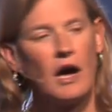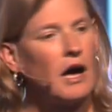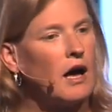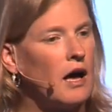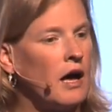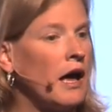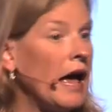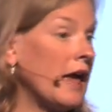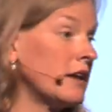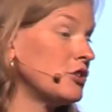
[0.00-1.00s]
Uh,
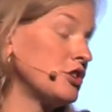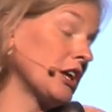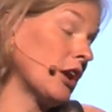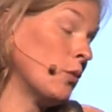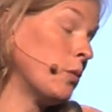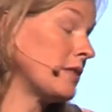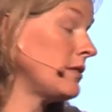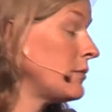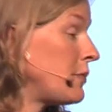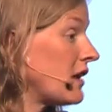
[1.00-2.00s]
and, you know,
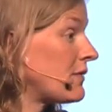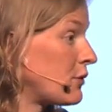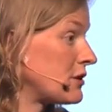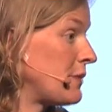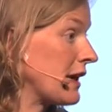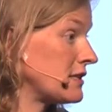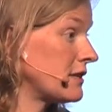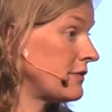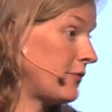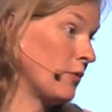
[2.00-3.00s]
one bit of
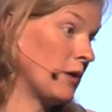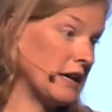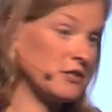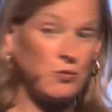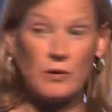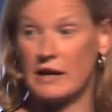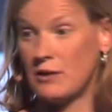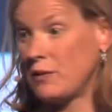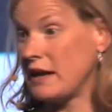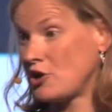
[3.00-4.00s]
perspective is we
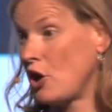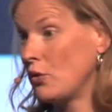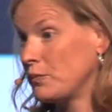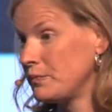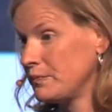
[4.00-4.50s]
went home.